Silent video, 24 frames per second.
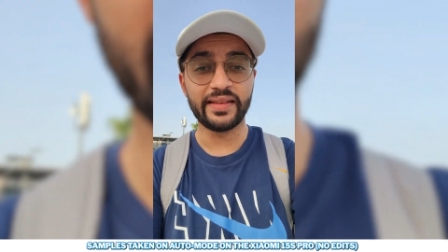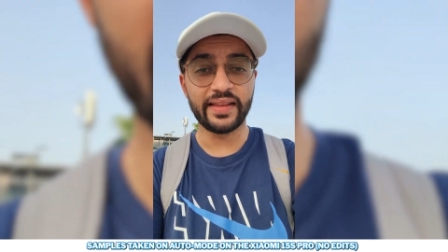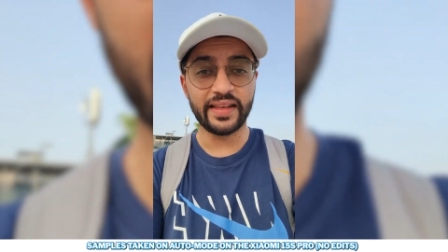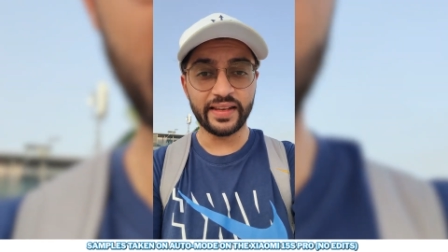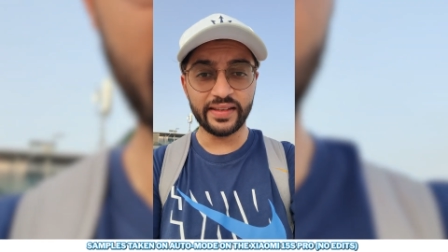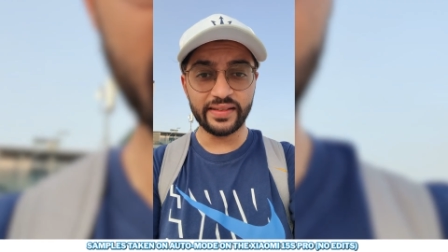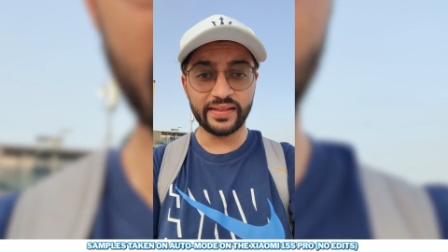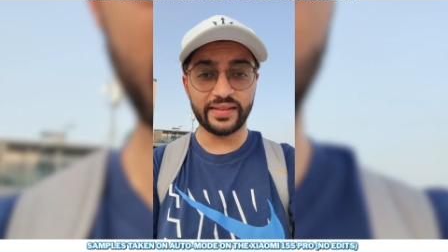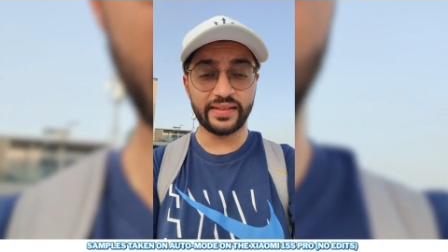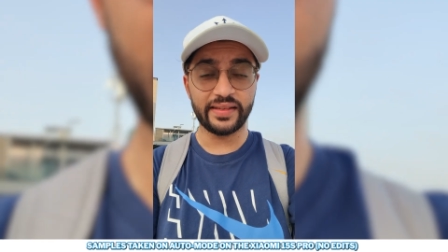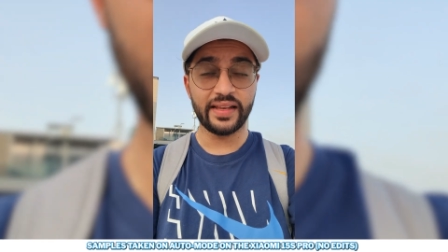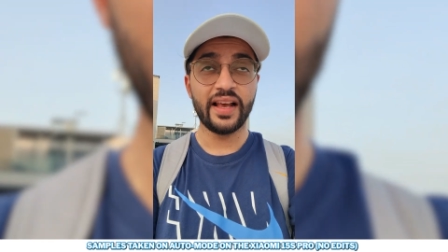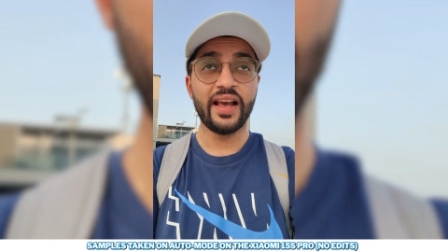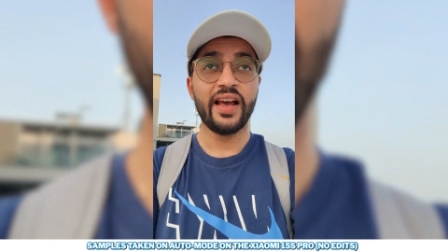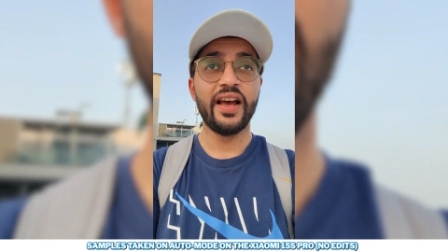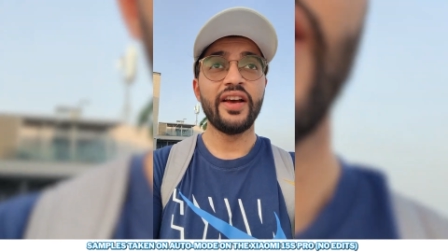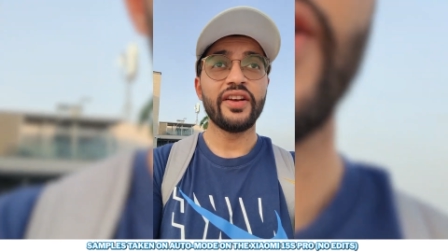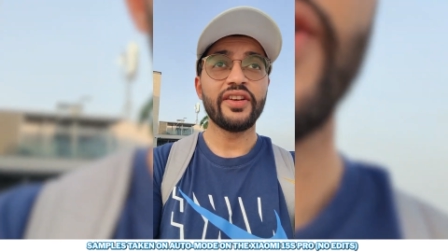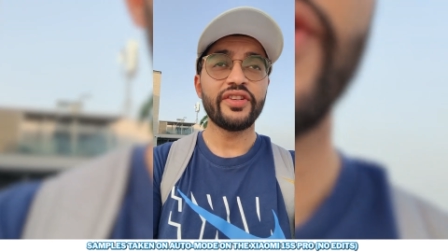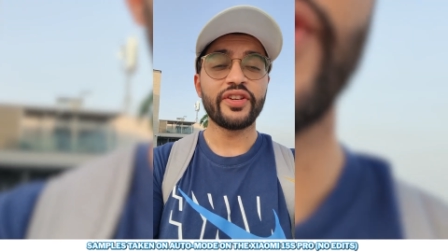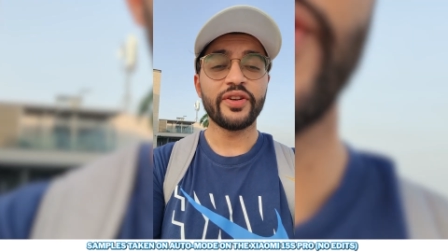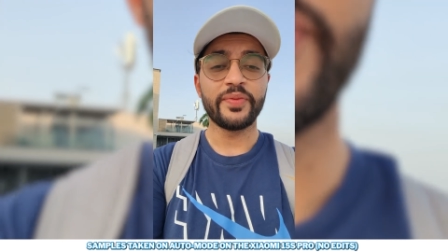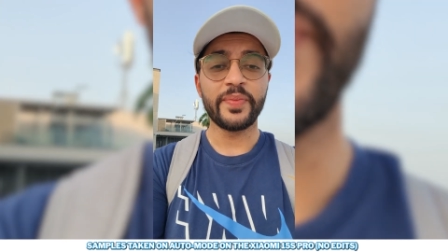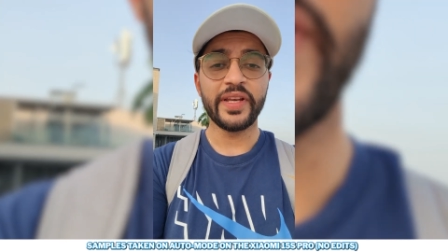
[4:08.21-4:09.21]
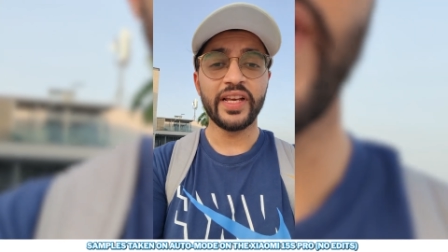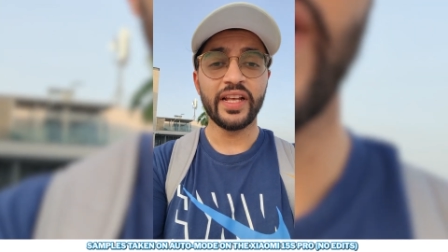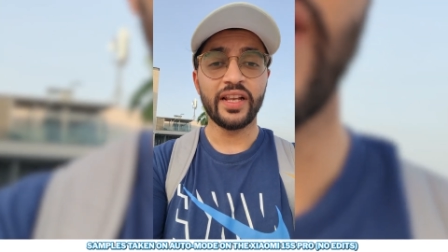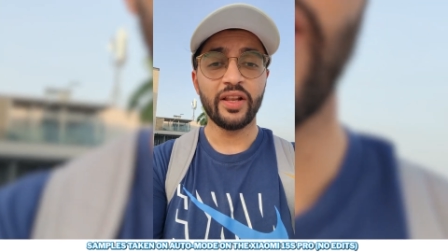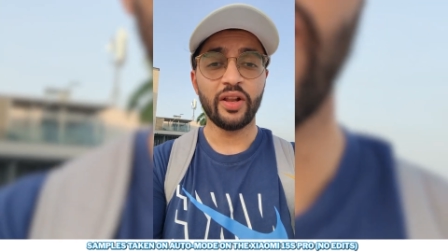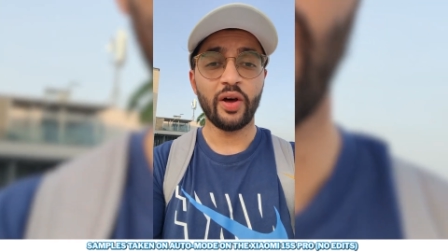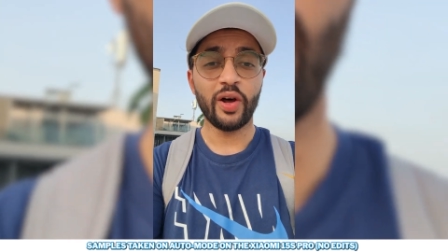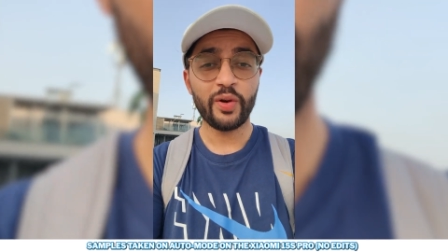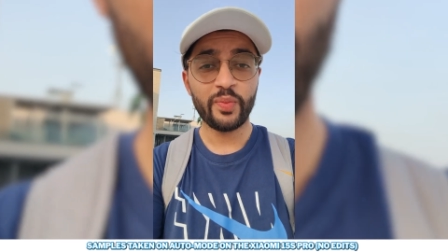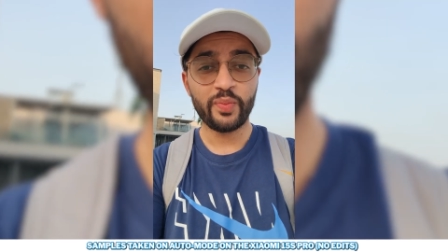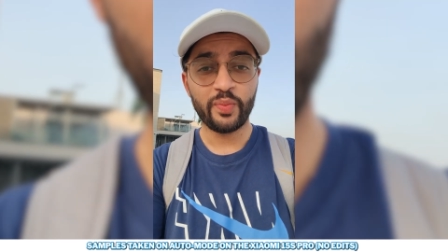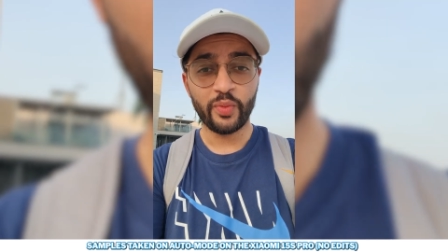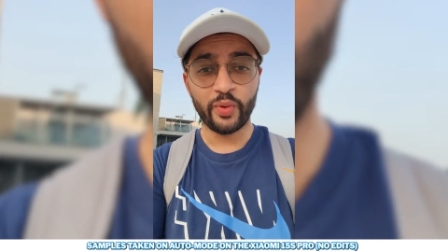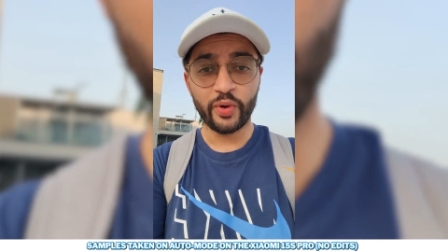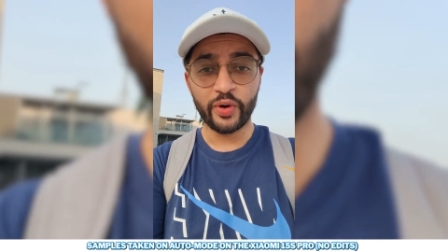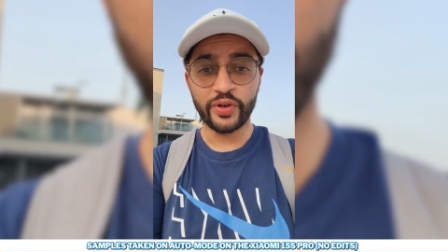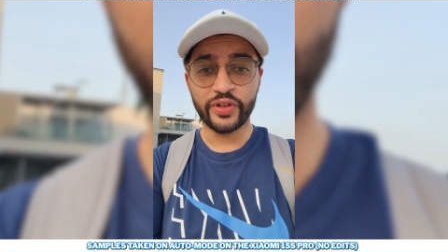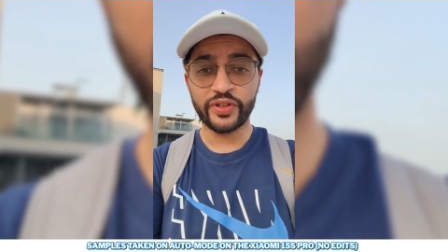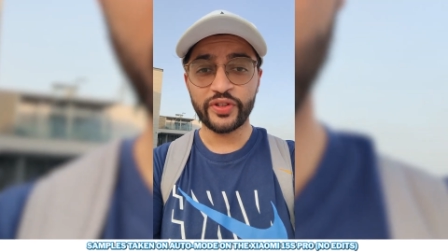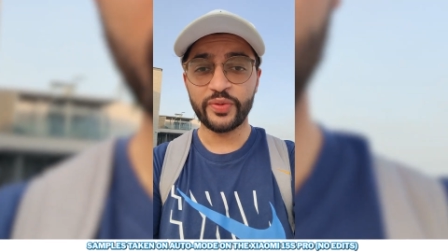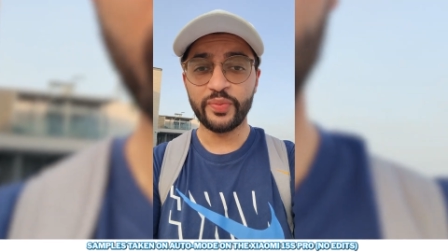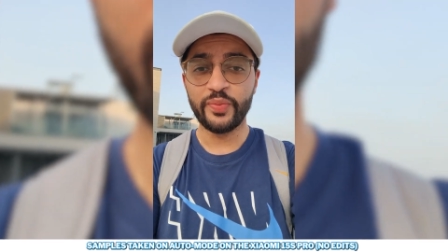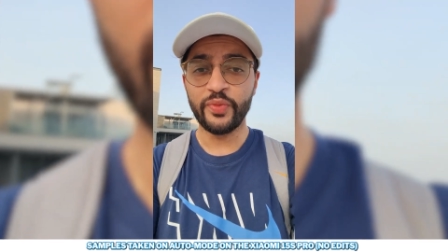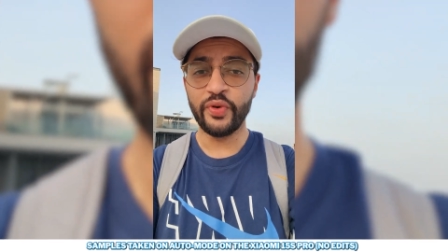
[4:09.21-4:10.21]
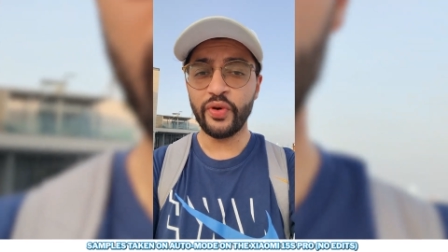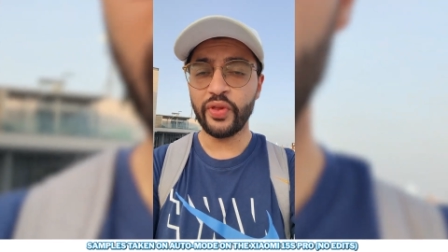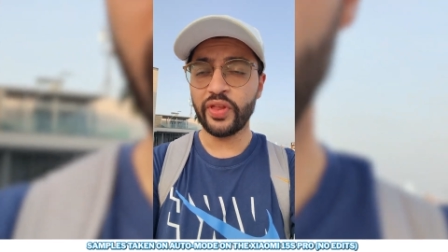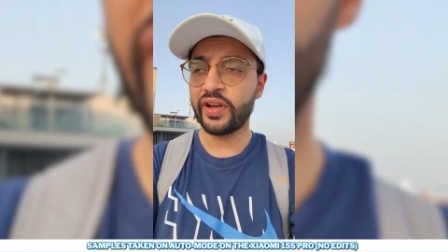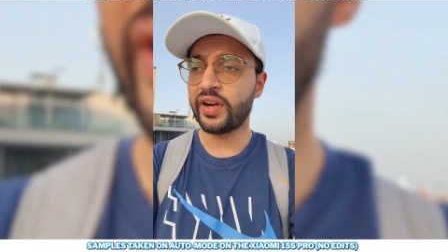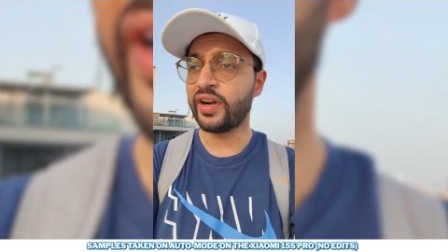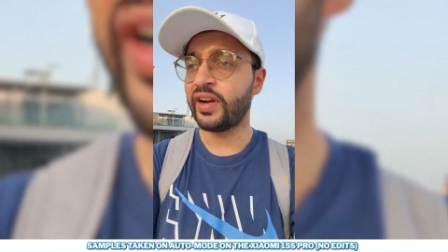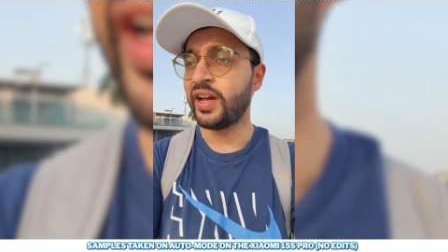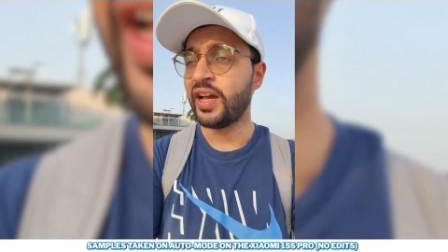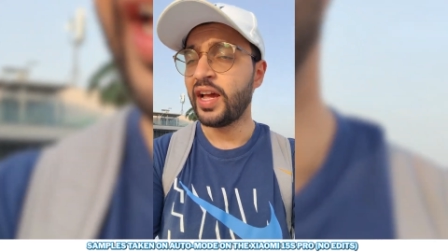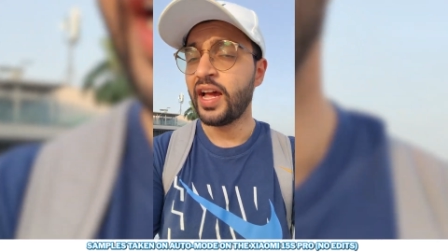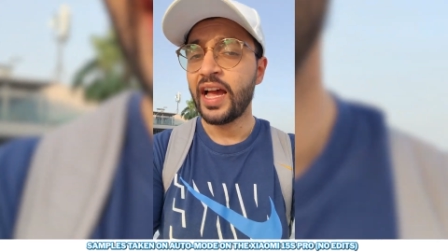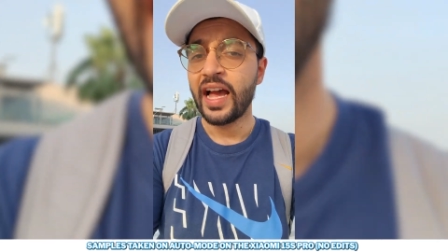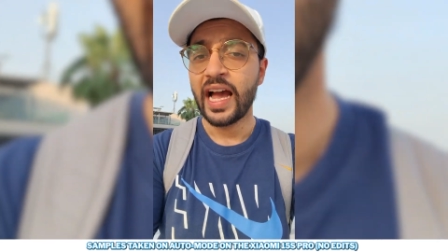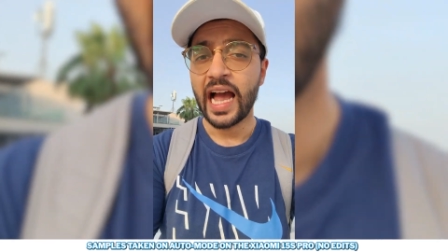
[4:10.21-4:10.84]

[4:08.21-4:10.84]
Things should be a lot more smoother,